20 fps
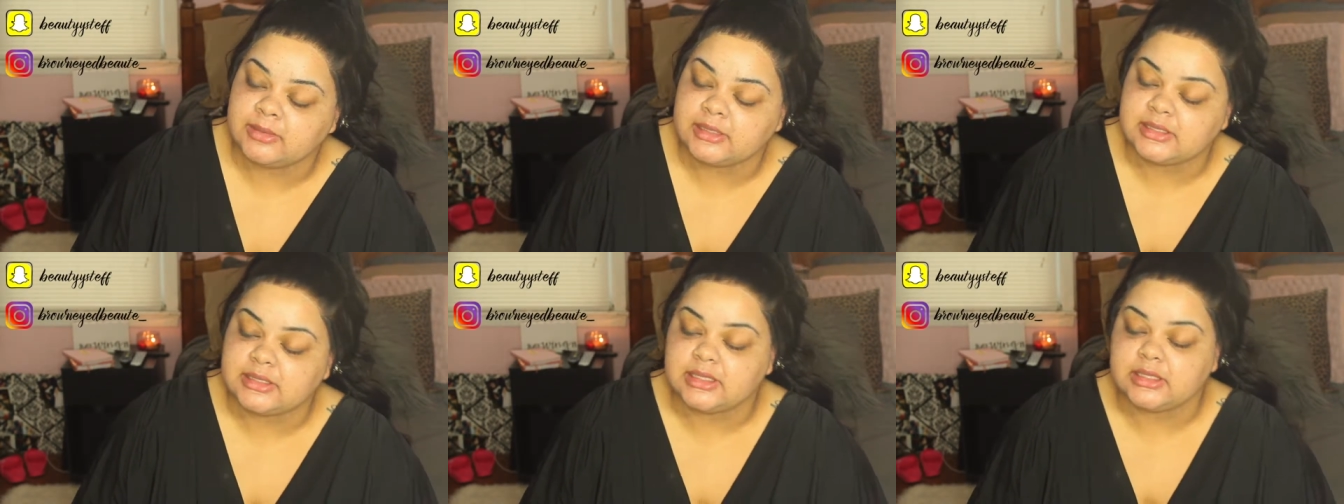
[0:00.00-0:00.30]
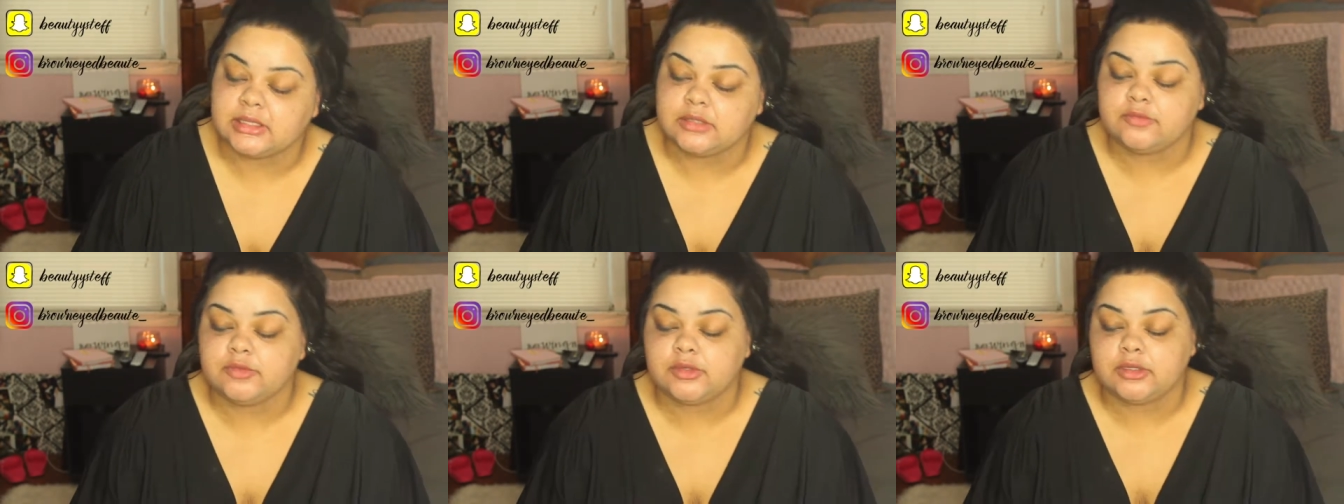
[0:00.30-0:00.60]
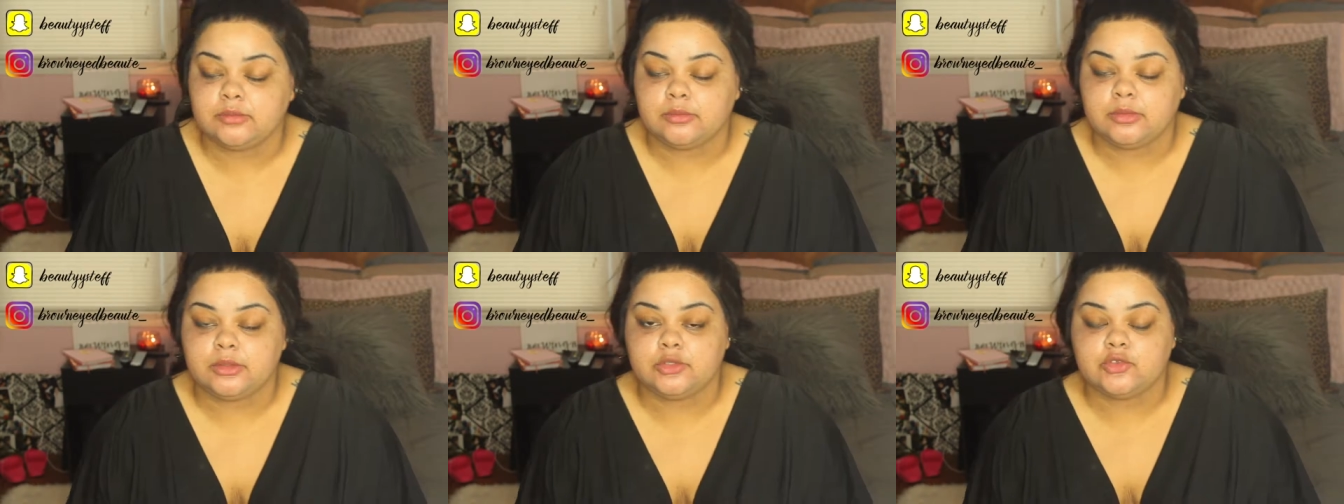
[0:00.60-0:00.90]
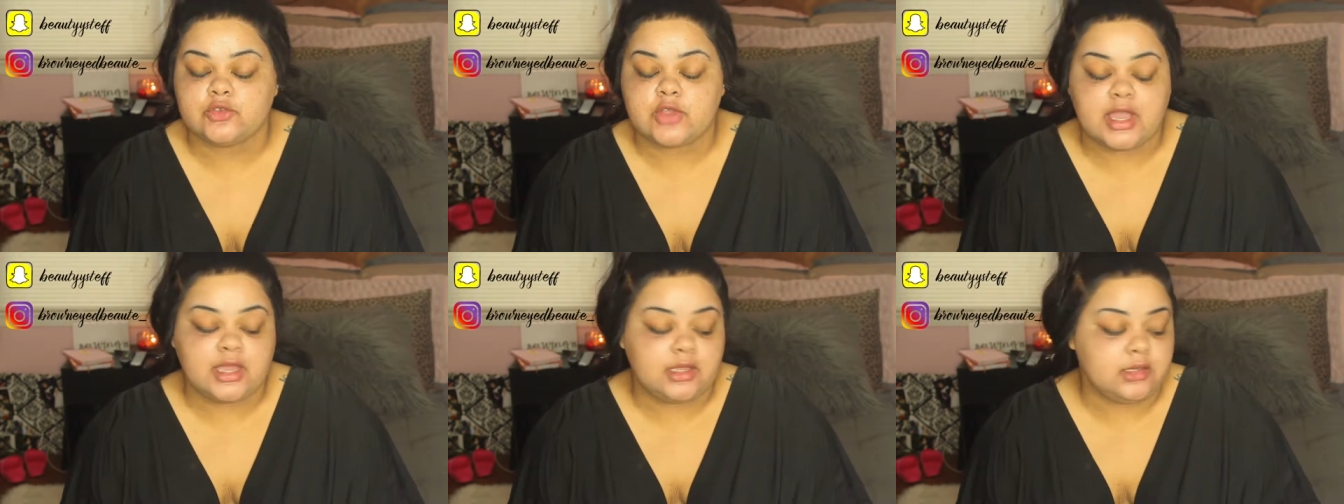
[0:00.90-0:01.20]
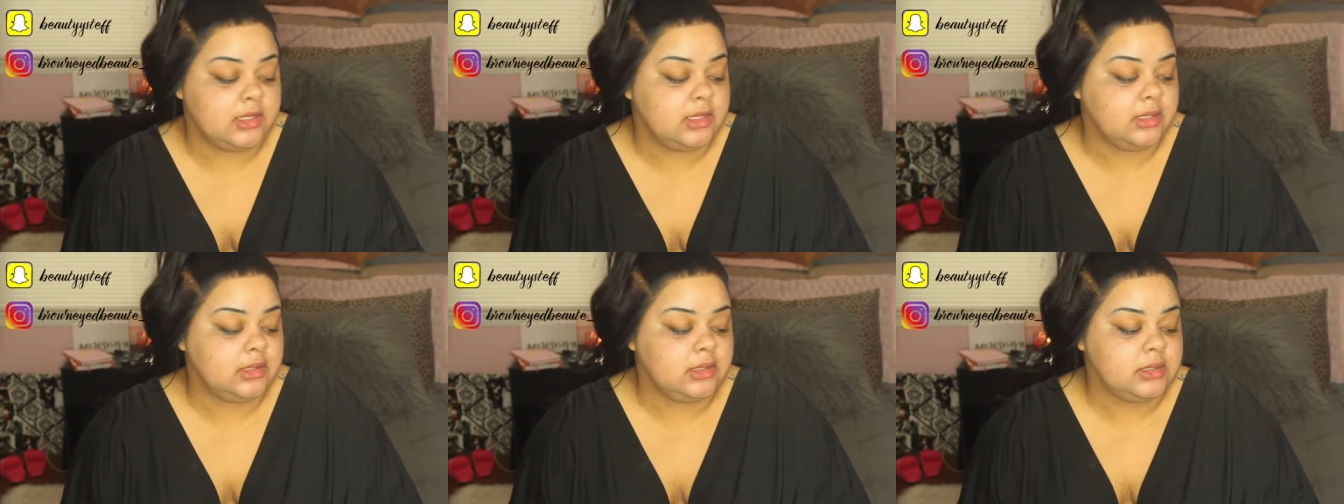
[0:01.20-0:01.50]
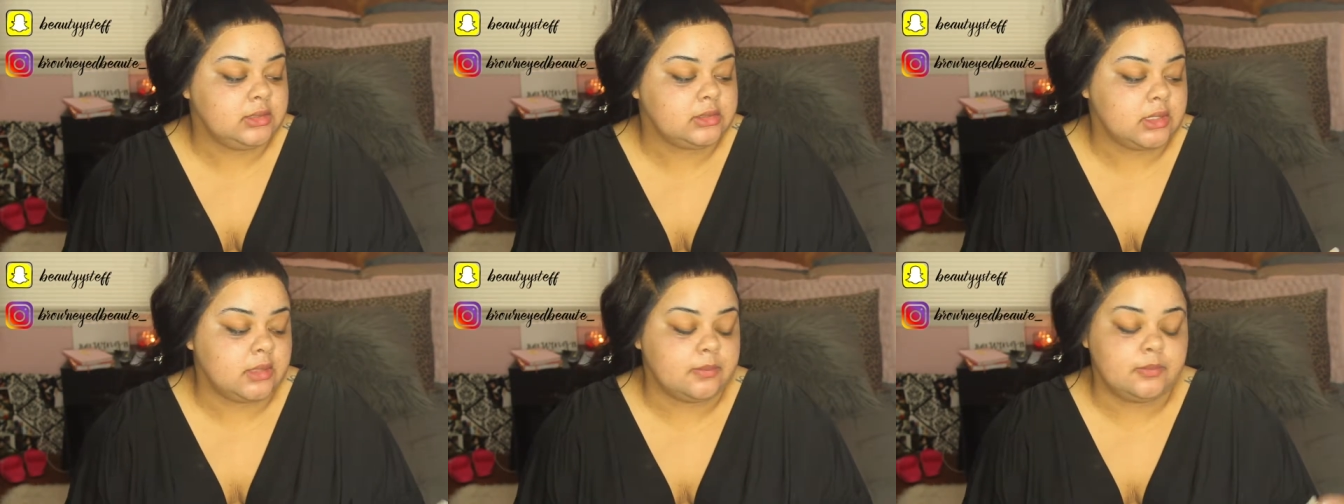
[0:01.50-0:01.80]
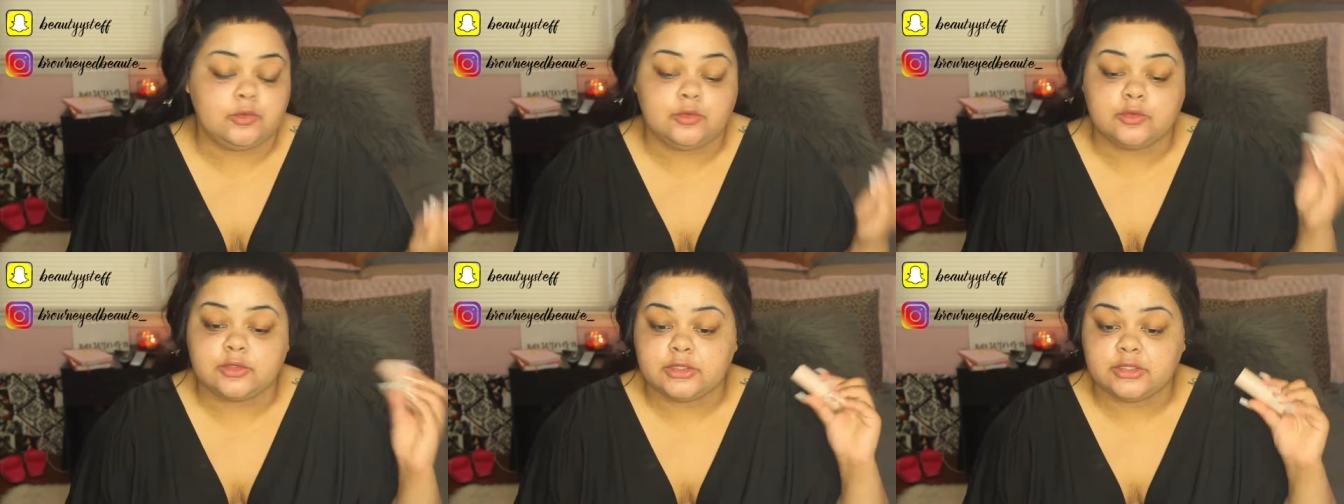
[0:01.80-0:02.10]
My skin is feeling really dry lately, so
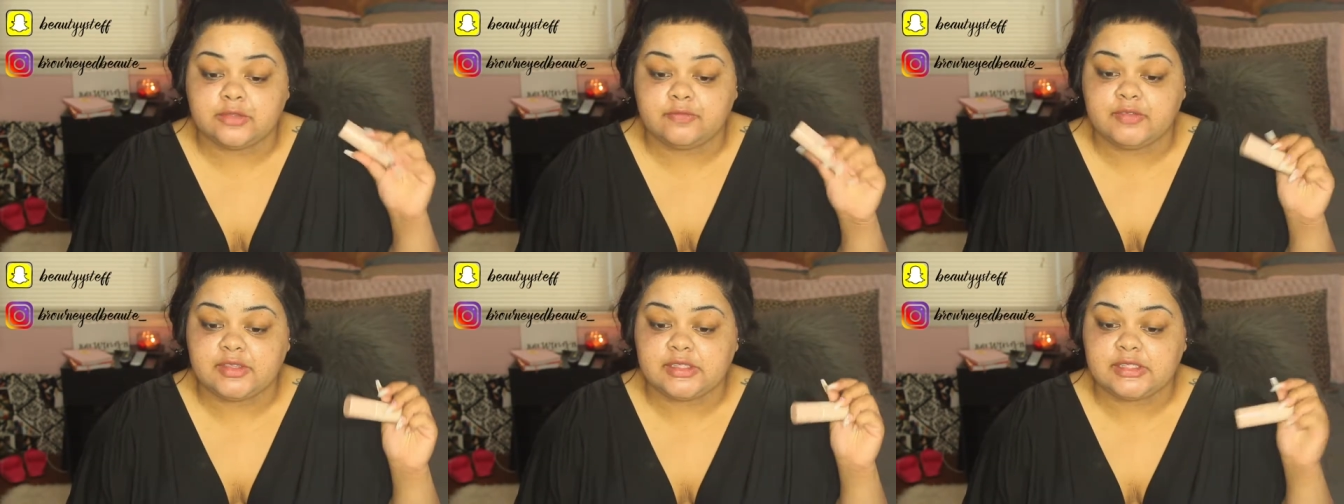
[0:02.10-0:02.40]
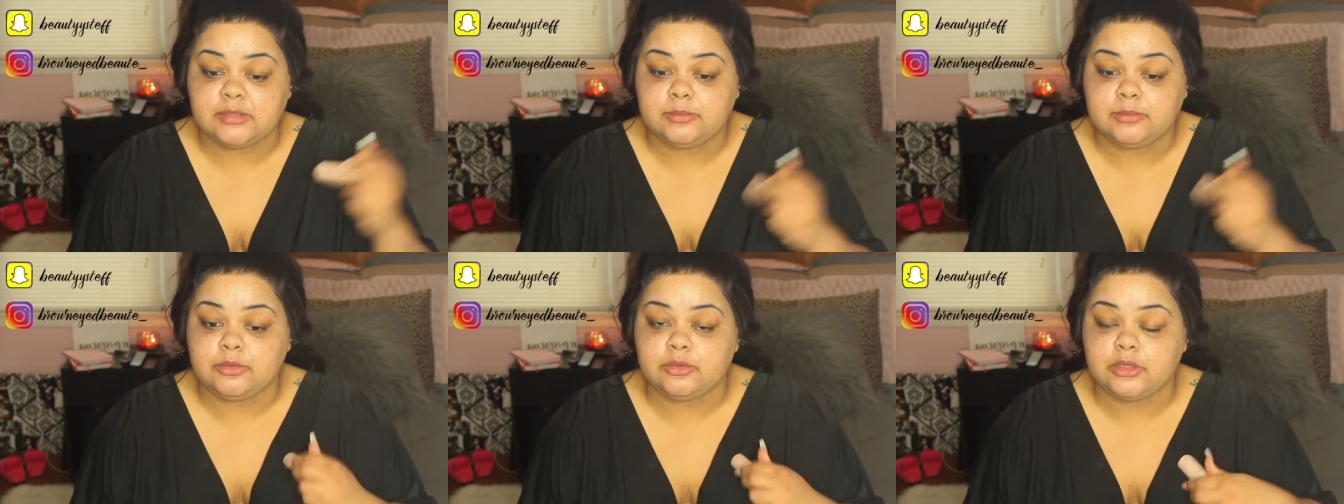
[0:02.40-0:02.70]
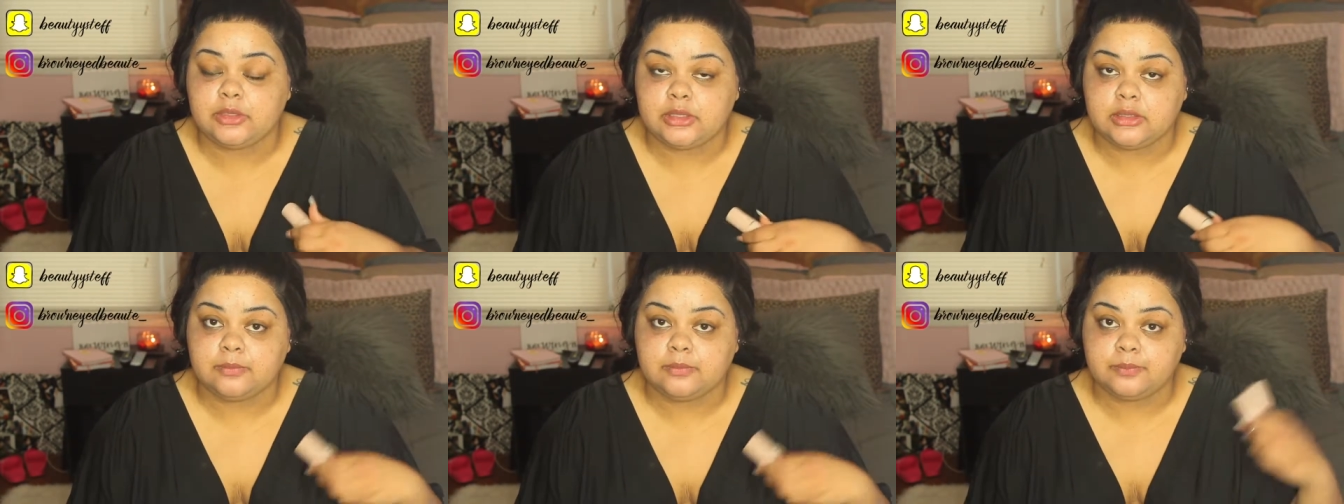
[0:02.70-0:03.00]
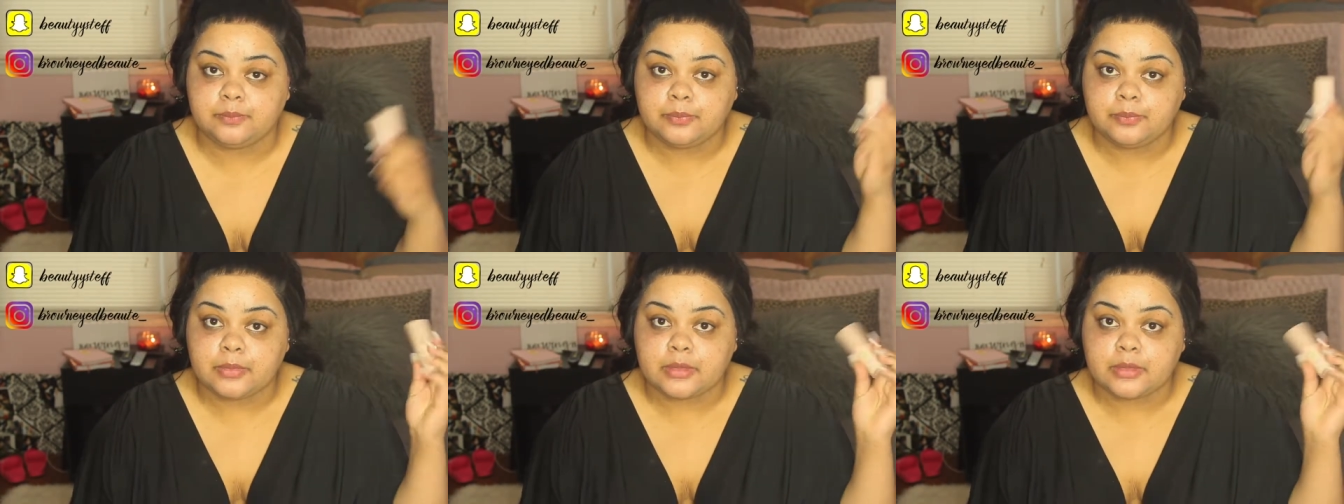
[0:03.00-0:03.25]
I'm using the Fenty Beauty